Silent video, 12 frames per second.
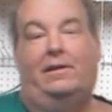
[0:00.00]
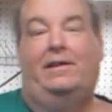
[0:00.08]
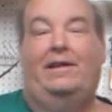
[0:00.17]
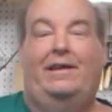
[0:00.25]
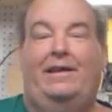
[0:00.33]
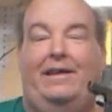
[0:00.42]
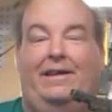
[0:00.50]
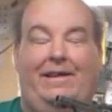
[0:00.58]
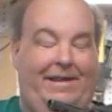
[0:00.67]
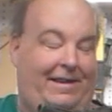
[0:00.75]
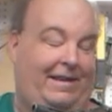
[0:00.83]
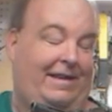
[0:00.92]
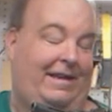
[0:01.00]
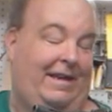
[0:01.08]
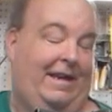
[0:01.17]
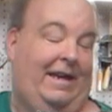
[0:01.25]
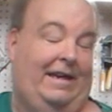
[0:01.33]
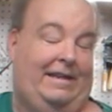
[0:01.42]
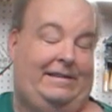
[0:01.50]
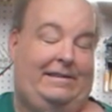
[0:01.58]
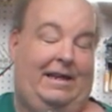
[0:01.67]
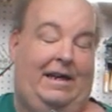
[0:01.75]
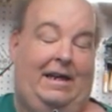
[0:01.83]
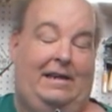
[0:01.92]
It
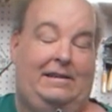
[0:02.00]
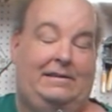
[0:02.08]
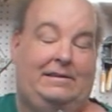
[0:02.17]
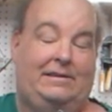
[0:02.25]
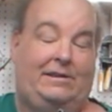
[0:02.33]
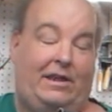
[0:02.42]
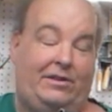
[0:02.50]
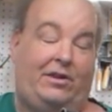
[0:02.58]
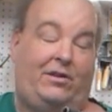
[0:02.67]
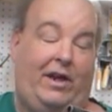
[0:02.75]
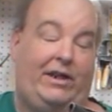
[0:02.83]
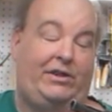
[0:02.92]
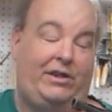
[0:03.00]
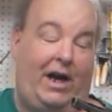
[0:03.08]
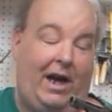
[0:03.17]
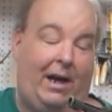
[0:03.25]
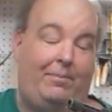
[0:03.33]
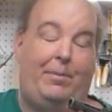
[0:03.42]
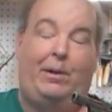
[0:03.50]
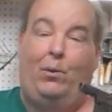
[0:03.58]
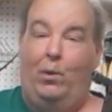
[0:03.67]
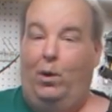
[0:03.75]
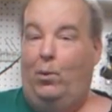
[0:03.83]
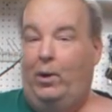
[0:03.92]
does a great job, but it
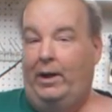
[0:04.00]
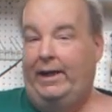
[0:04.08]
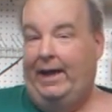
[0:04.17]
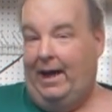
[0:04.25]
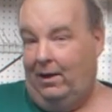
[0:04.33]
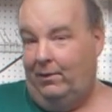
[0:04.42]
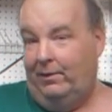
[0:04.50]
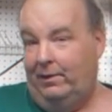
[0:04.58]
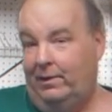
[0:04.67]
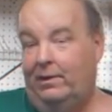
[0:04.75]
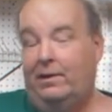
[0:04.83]
will wear you out.